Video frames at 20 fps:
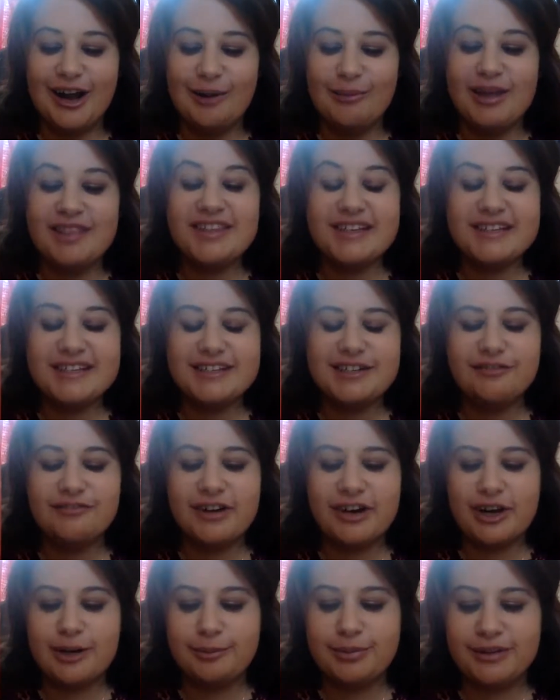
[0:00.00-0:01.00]
This is a
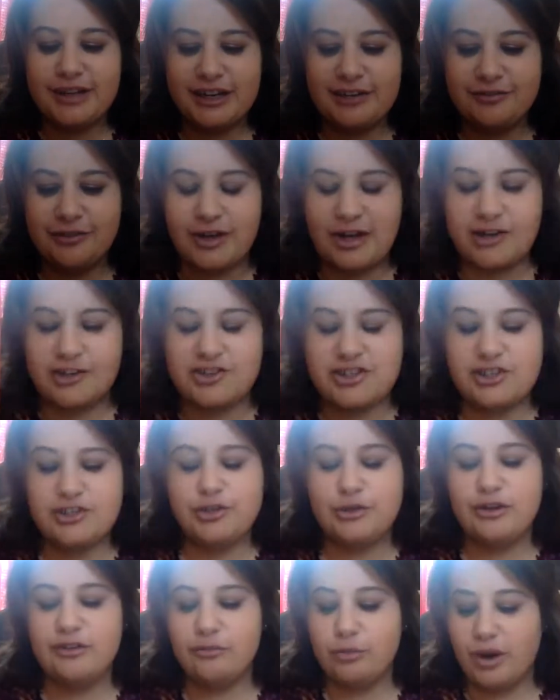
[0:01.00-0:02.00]
very playful energy.
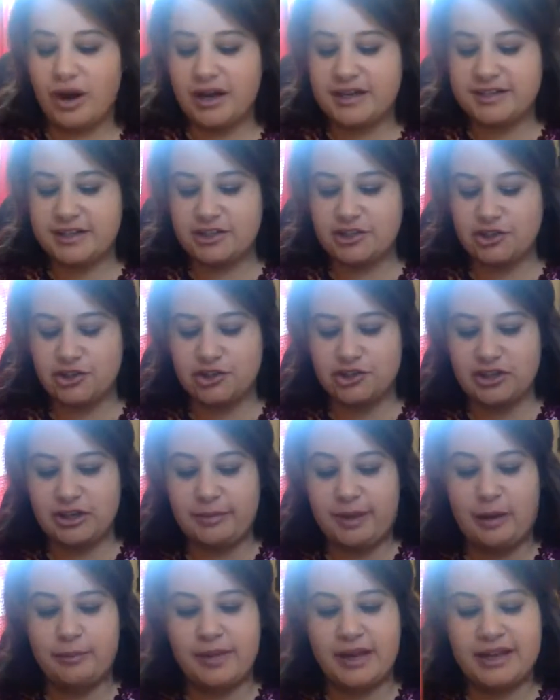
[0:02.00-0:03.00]
2 of Wands is usually
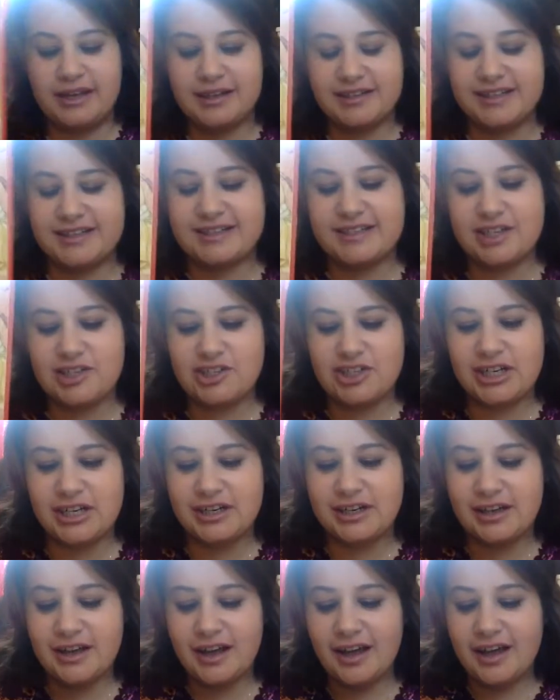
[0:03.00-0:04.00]
about making a
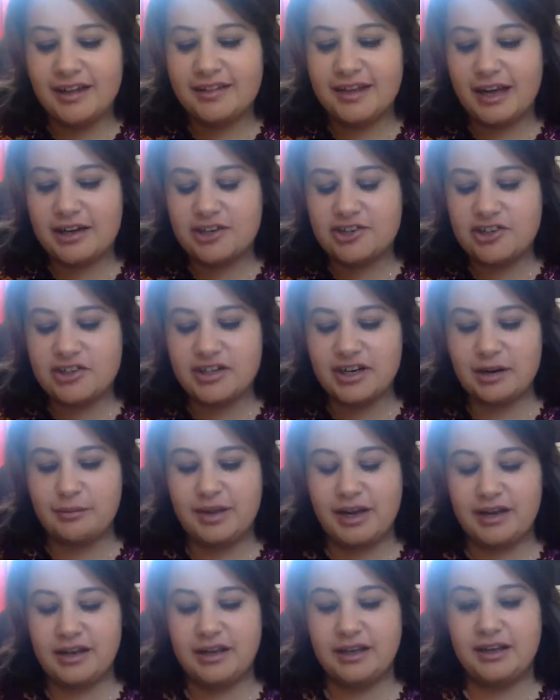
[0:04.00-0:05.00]
decision. The energy that I'm
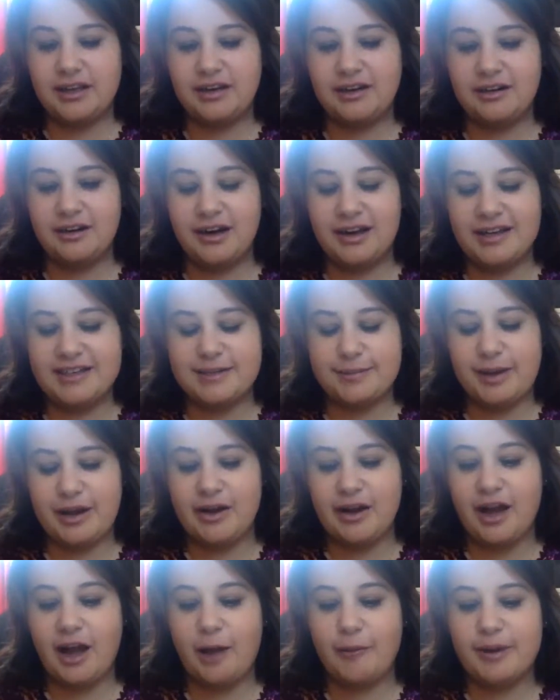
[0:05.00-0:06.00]
getting here is
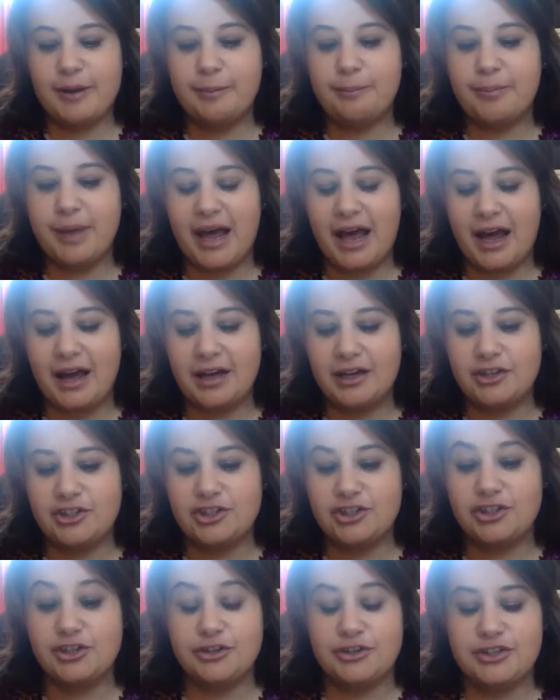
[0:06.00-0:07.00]
about coming back
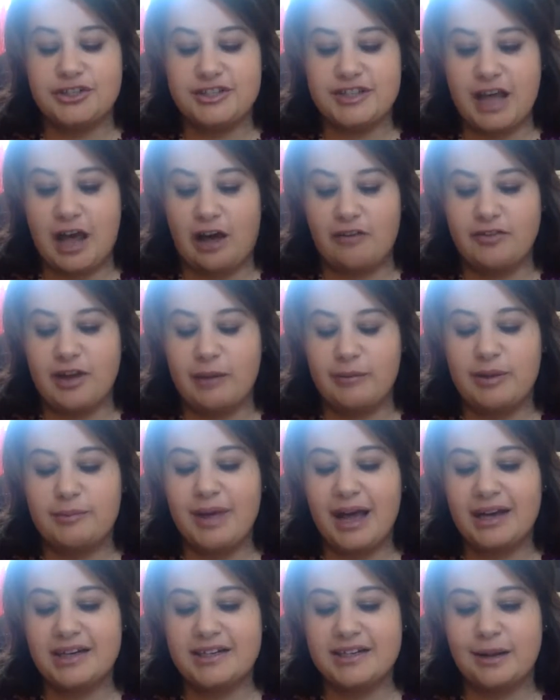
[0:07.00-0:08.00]
to yourself, coming
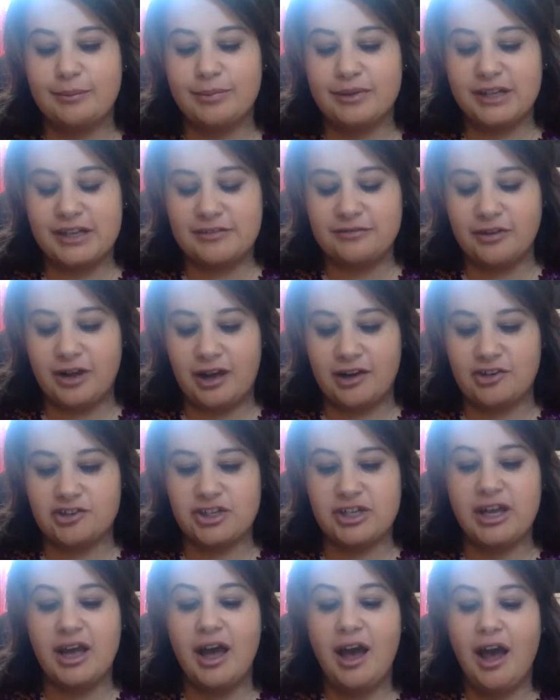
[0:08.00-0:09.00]
back to that playful
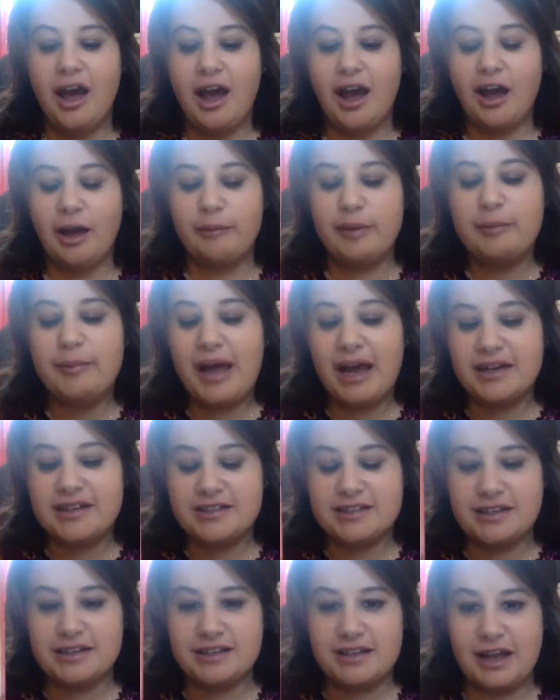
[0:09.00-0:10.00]
energy, coming back to
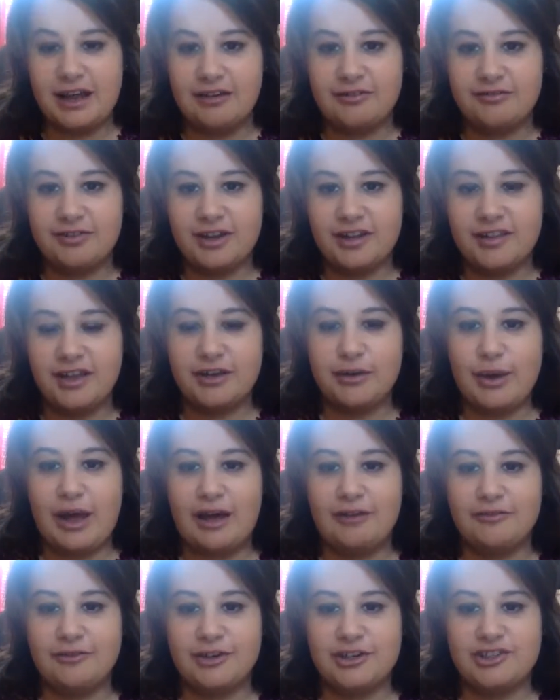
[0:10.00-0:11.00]
the love that you
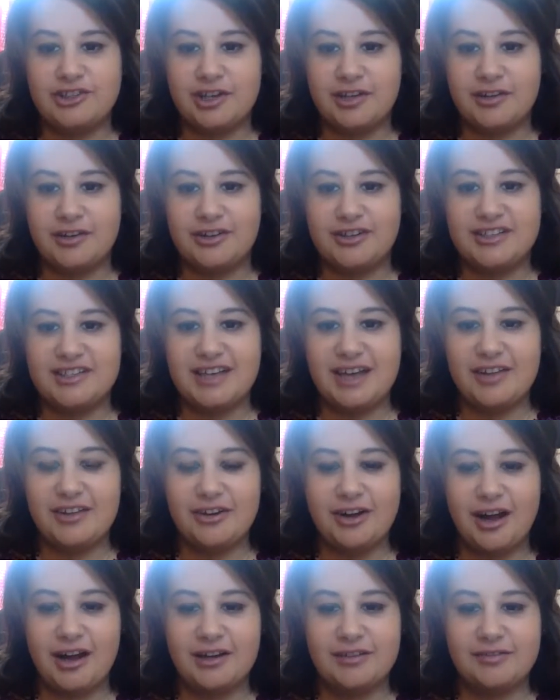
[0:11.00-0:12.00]
have for each other. You see how they're
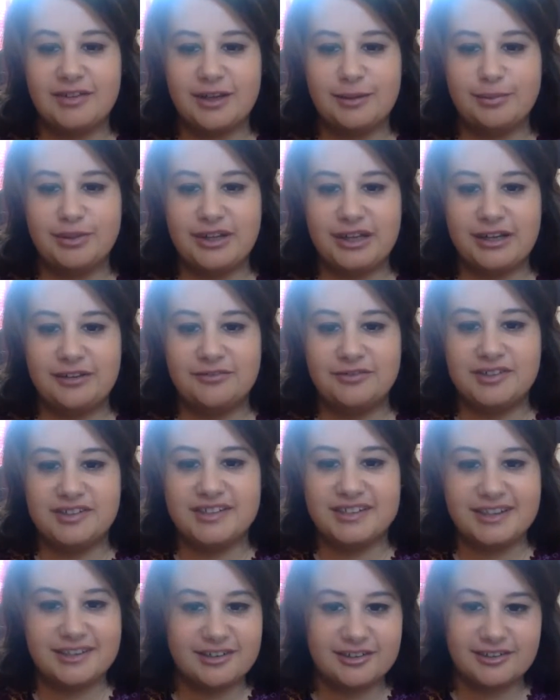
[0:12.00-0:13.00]
kind of like playing
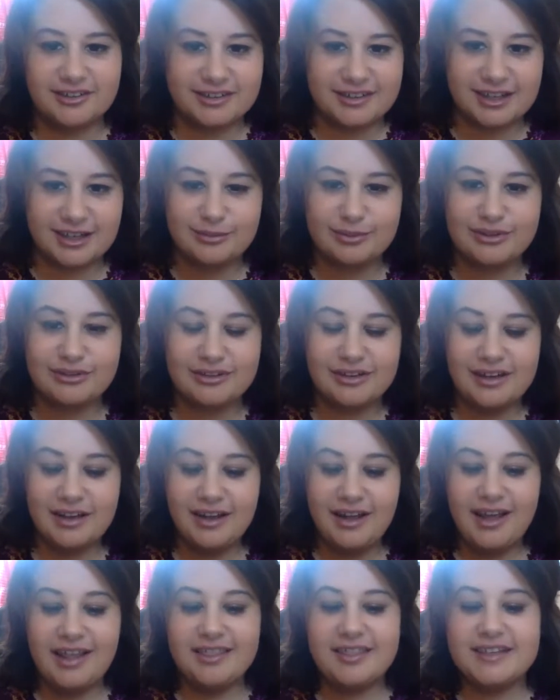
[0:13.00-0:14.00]
footsie under the table?
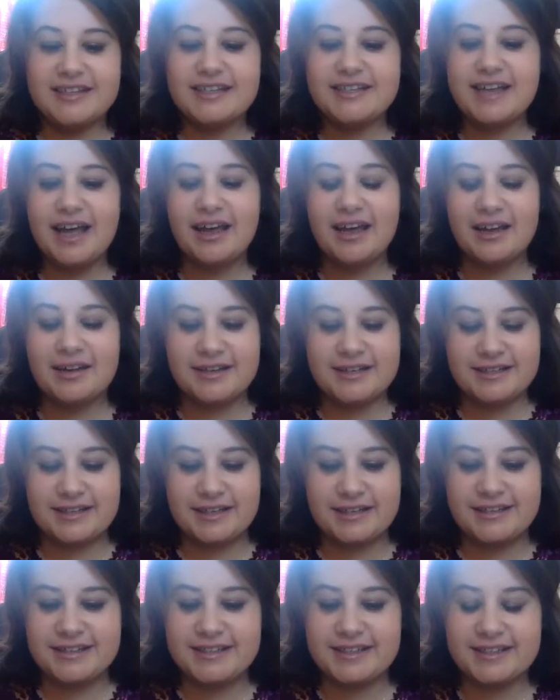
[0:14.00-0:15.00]
This is that
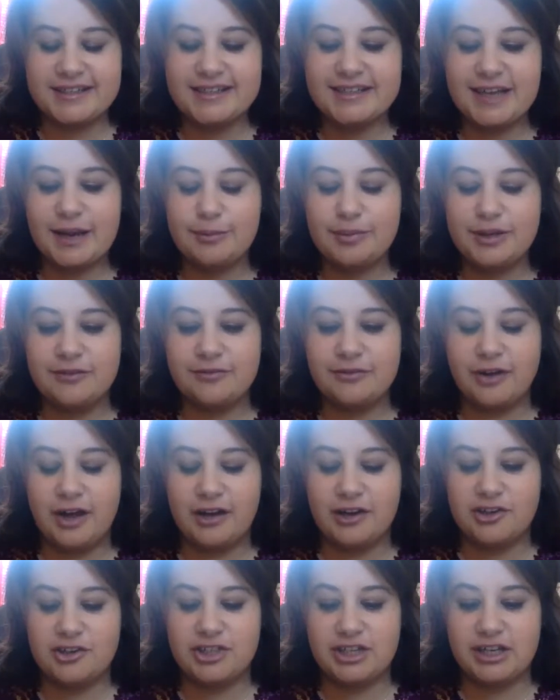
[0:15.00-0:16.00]
innocence. This is that playful
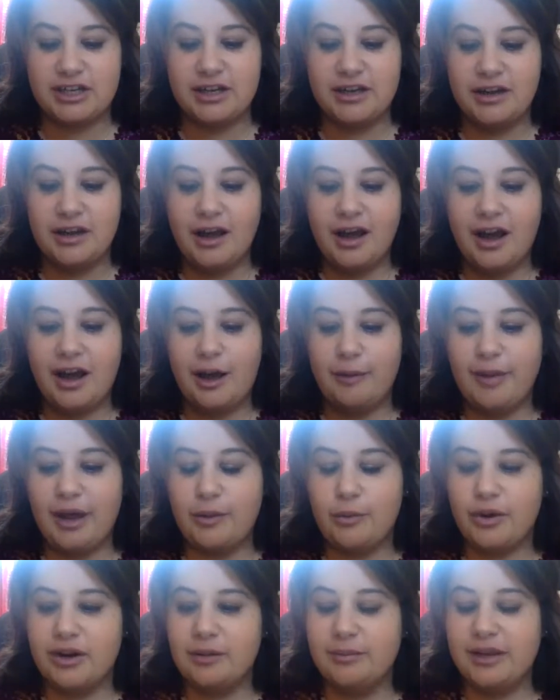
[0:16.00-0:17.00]
energy. And
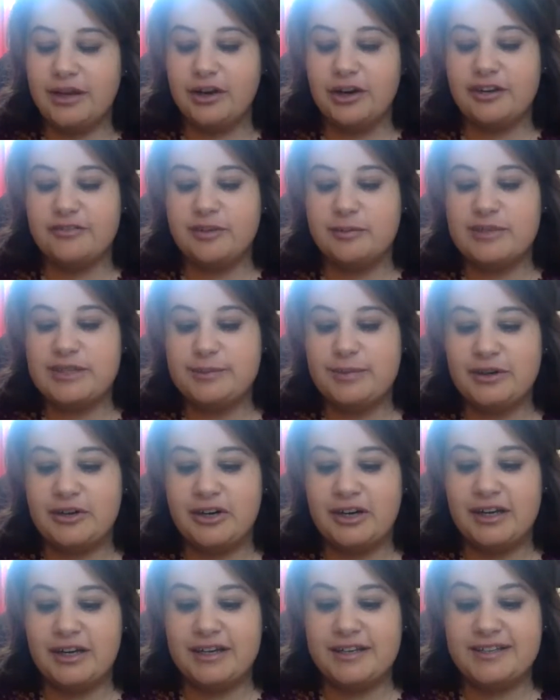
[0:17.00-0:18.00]
what I'm hearing from
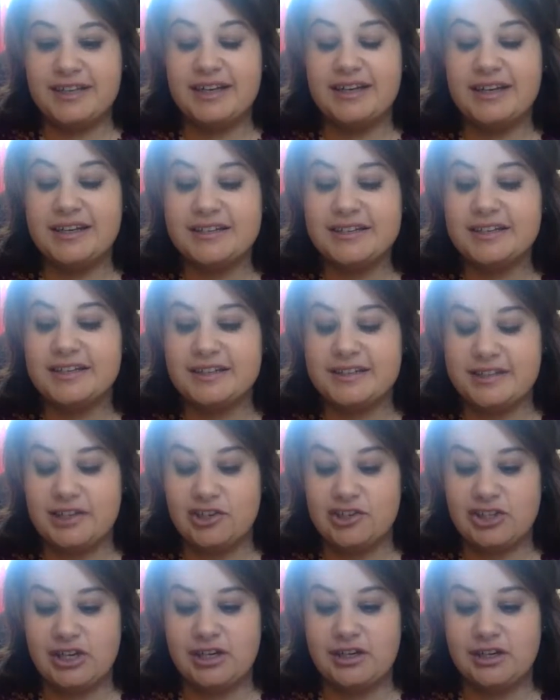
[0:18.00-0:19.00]
Spirit is it is a
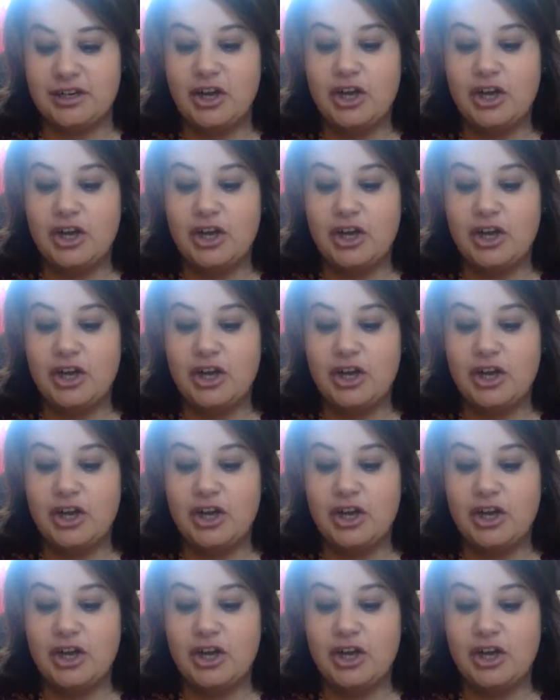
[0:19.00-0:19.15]
decision.